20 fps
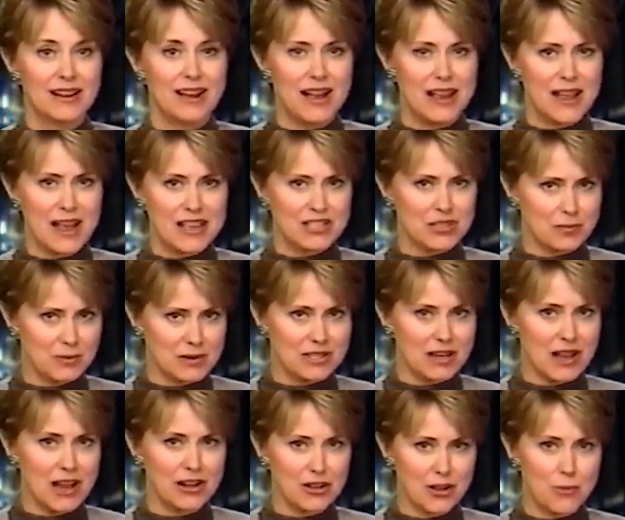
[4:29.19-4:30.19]
I asked
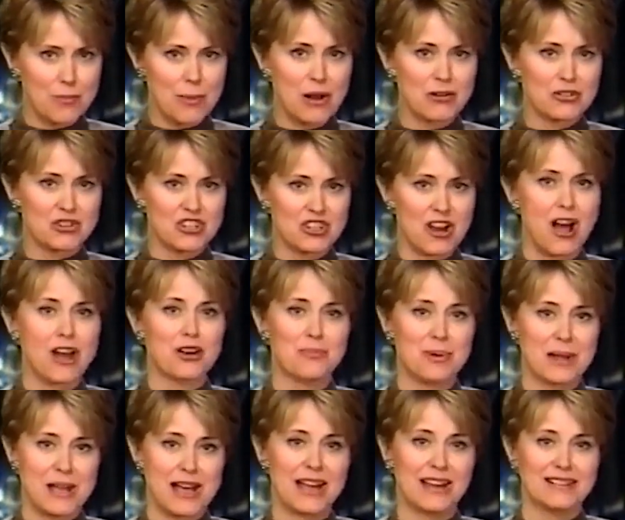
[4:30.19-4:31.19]
Madonna about Sean
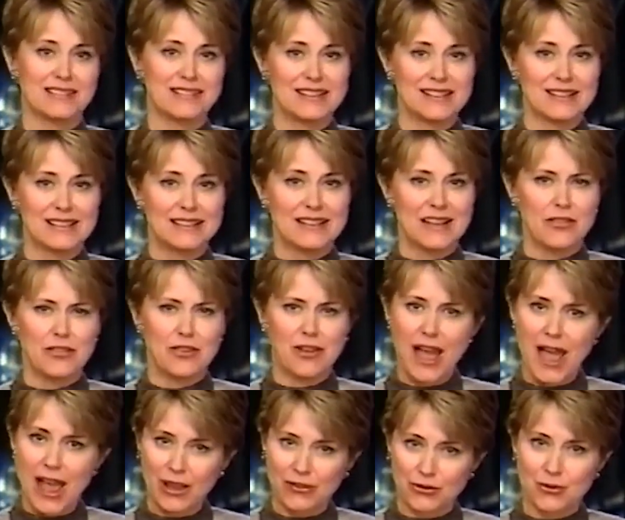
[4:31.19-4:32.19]
Penn and the
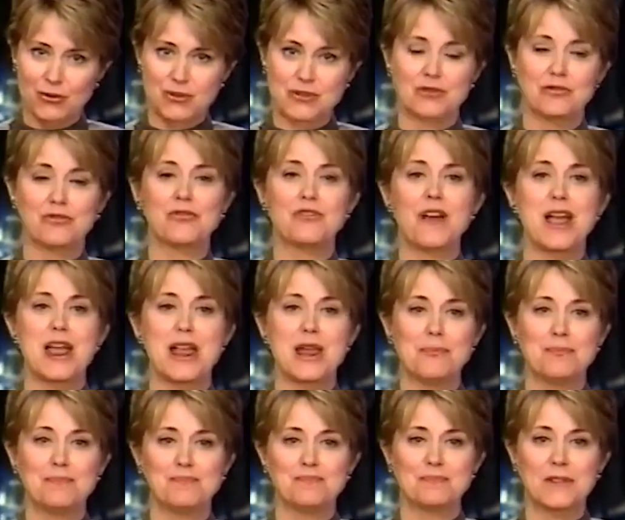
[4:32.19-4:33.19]
hazards of
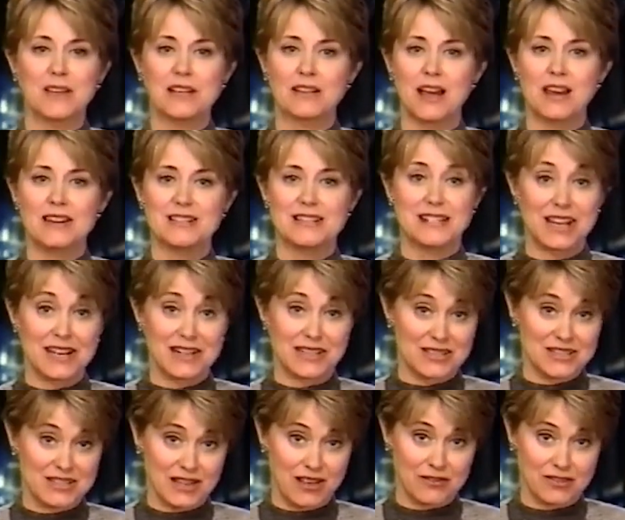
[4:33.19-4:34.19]
fame in
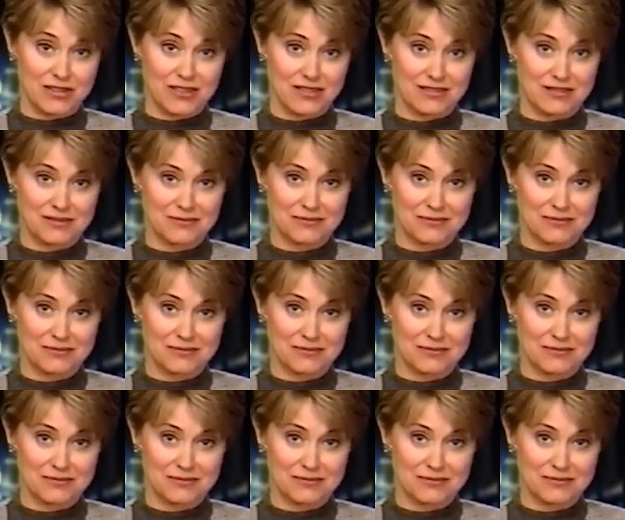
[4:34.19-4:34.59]
1987.